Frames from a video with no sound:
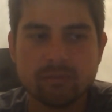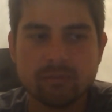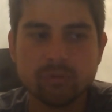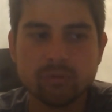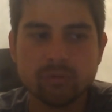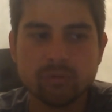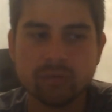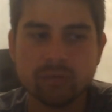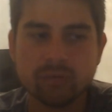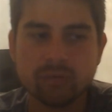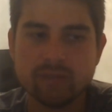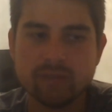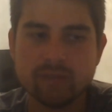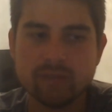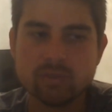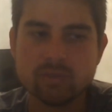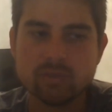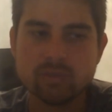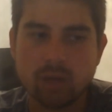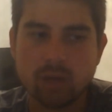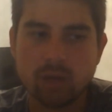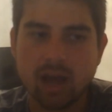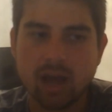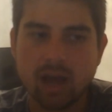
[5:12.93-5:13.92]
fruit
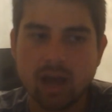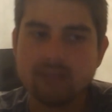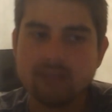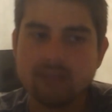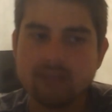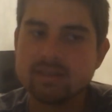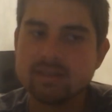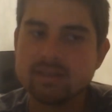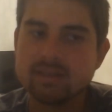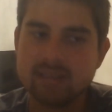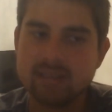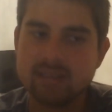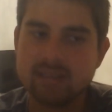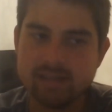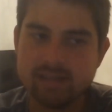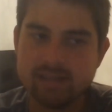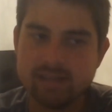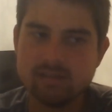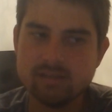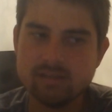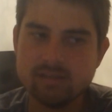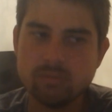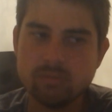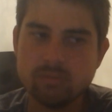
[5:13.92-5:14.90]
flavors were
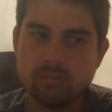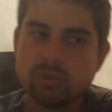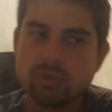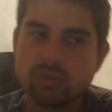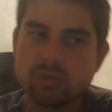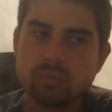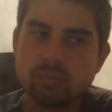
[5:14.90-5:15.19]
understated,